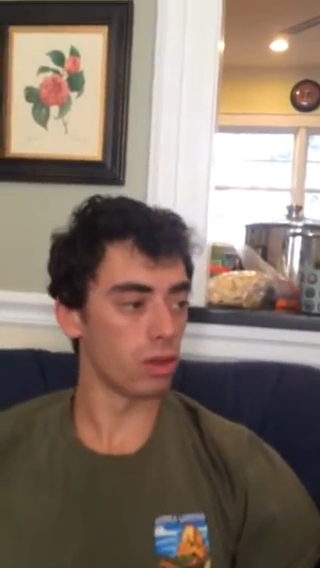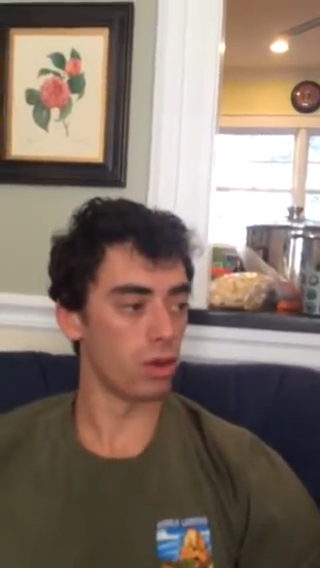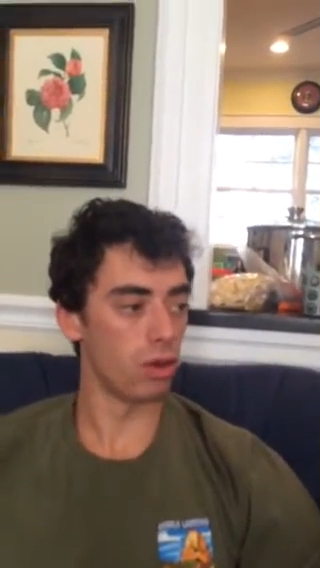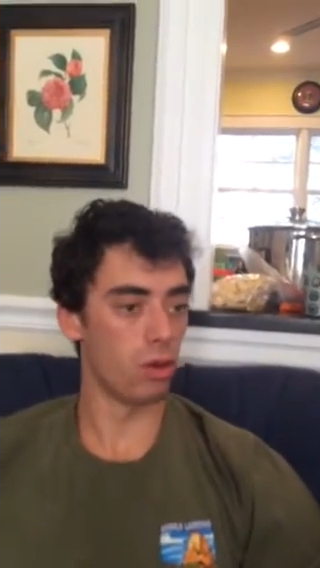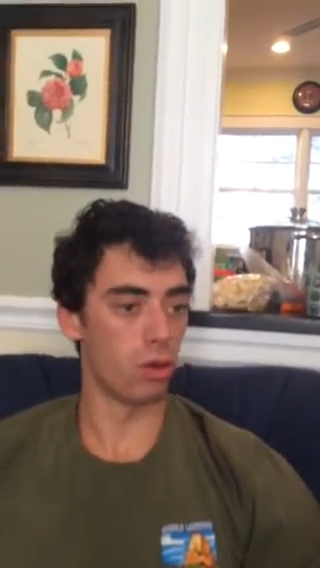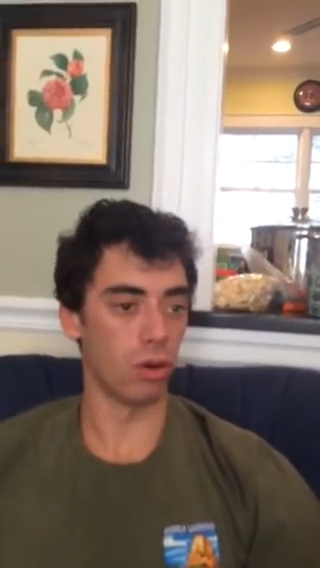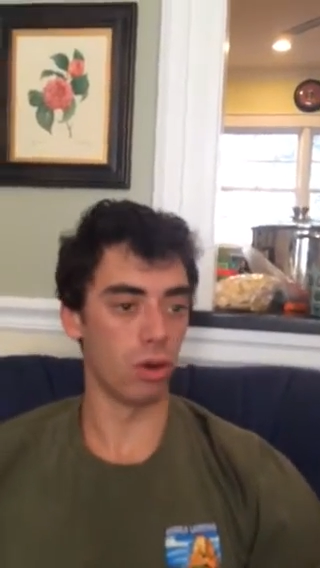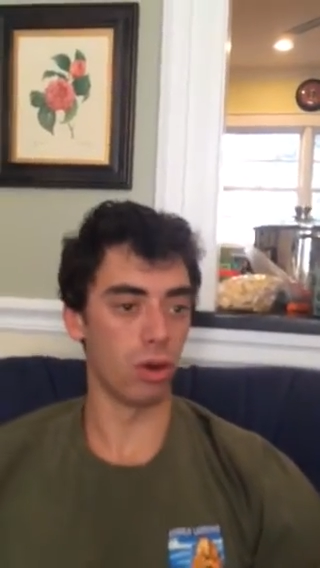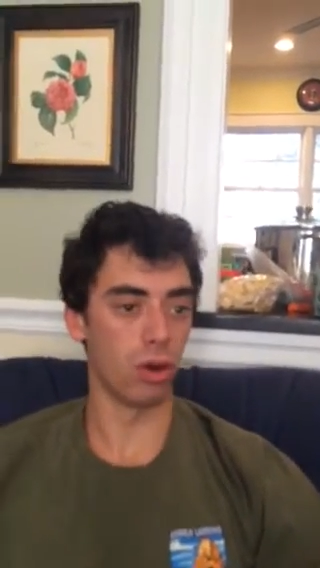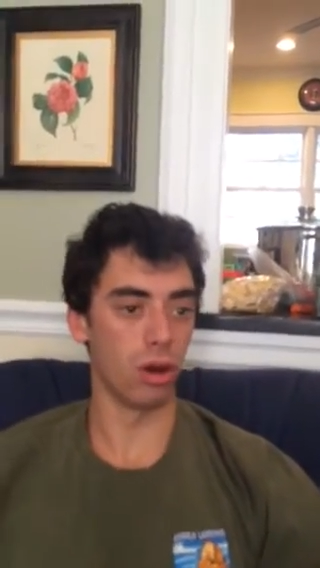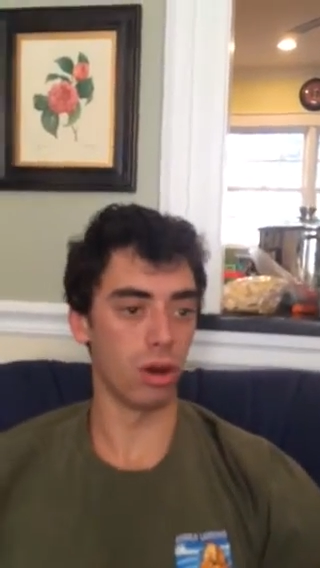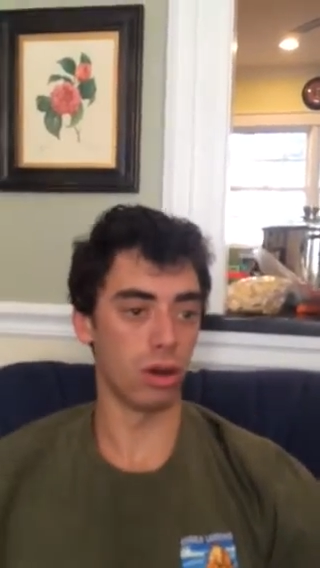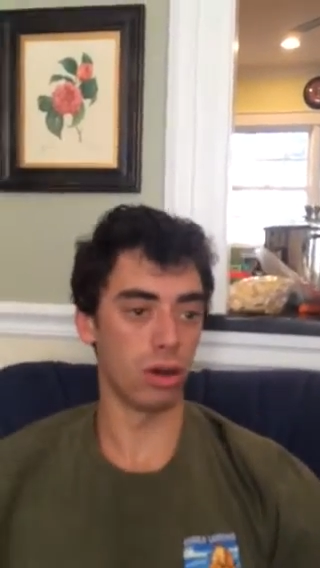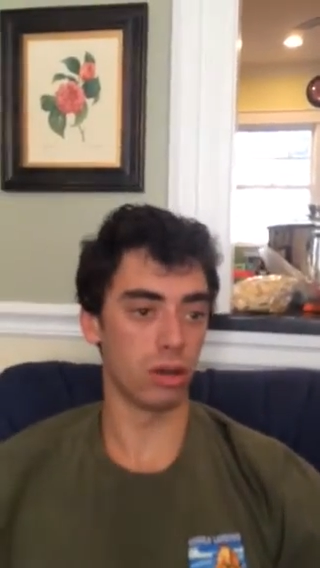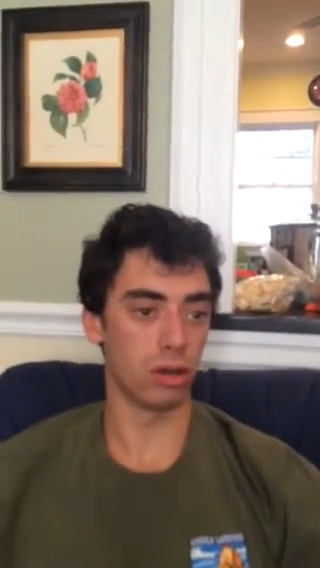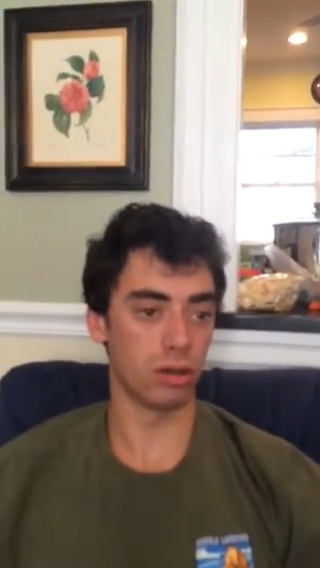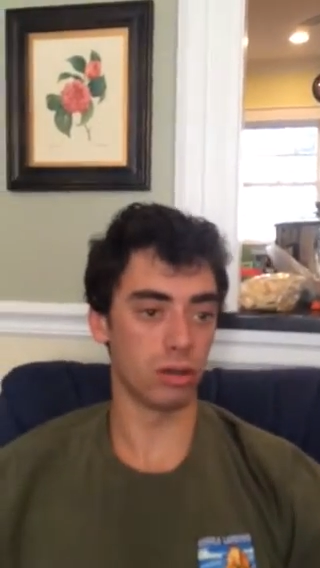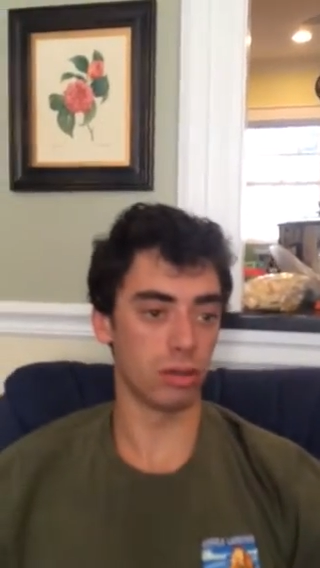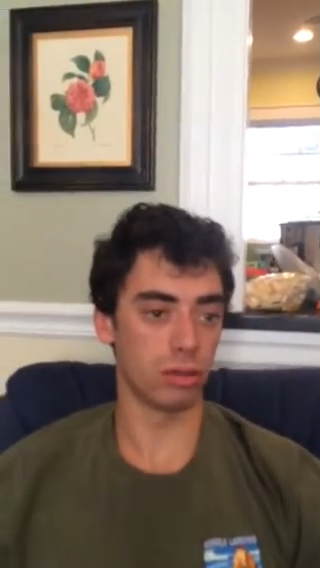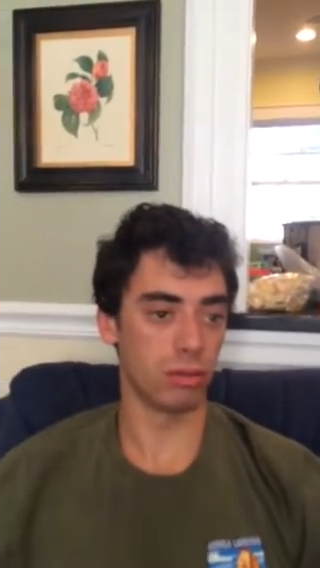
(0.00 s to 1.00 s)

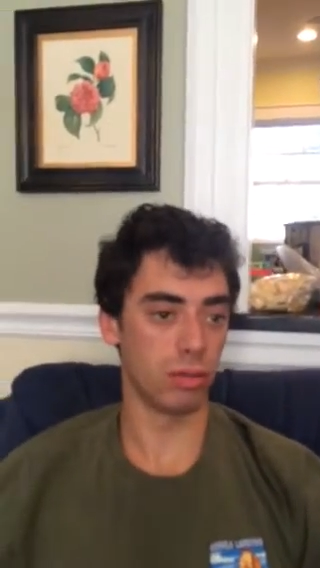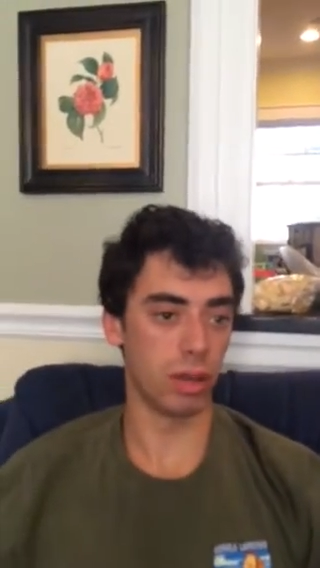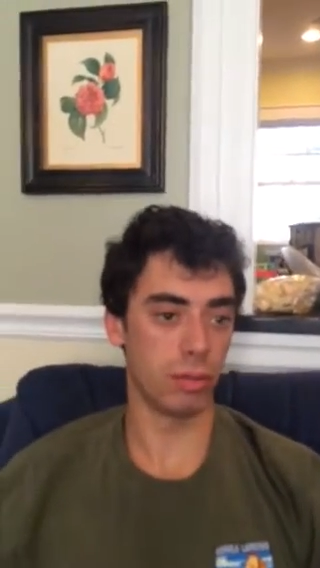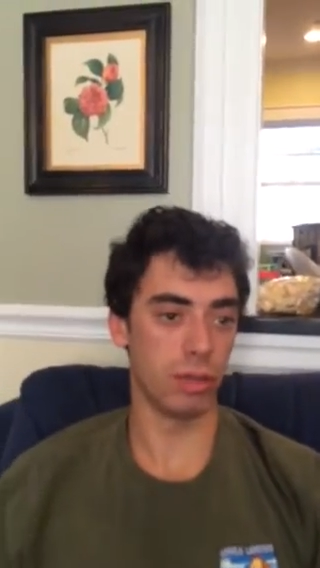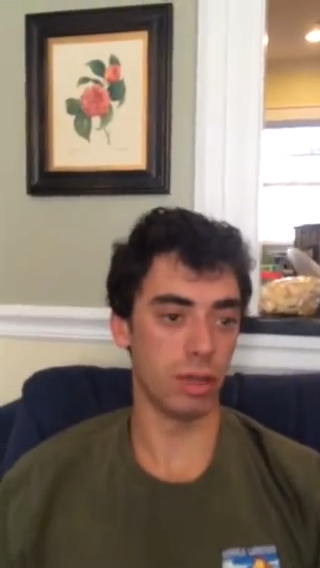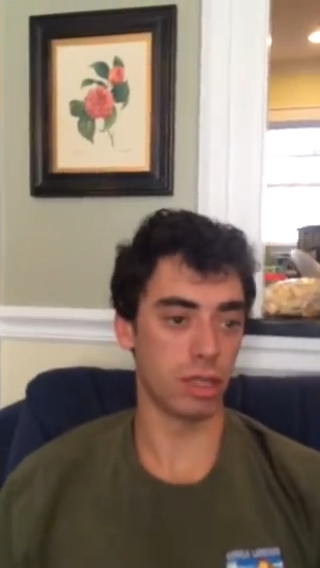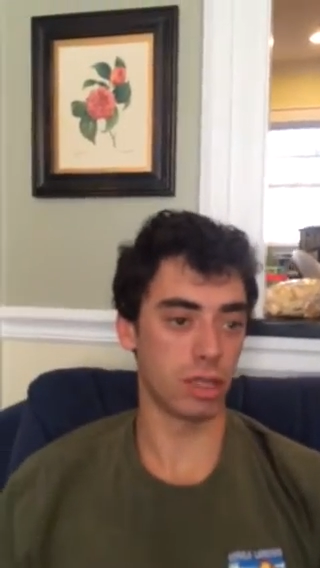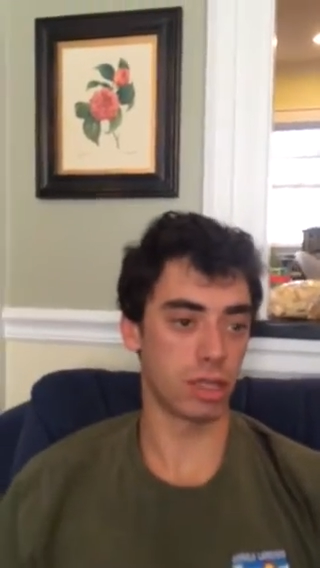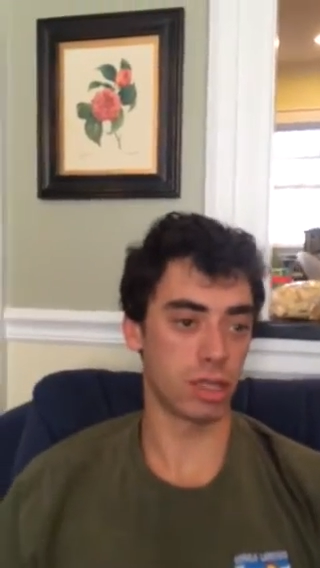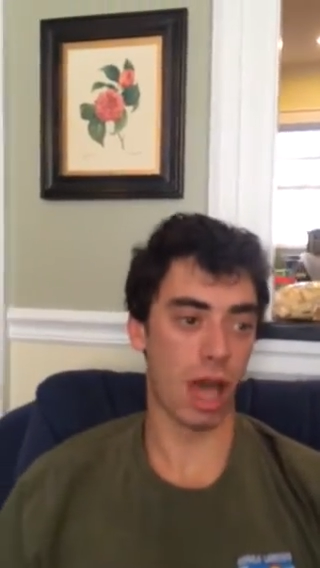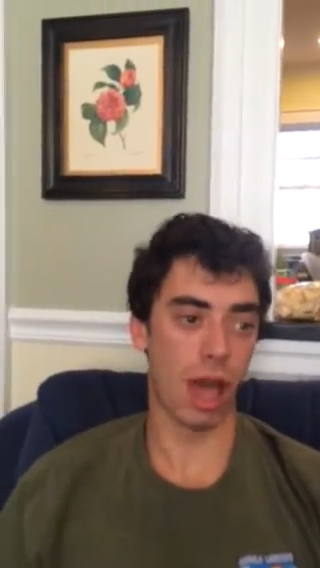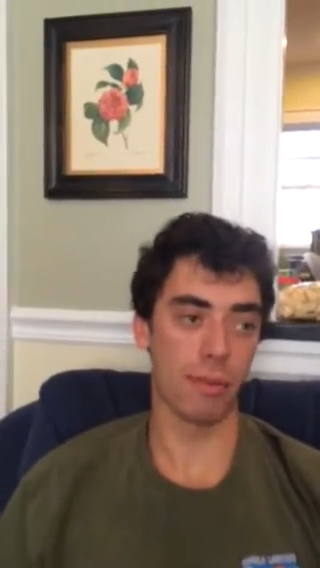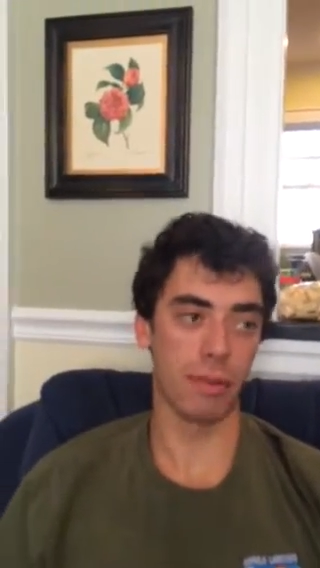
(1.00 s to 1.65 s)
or maybe it's.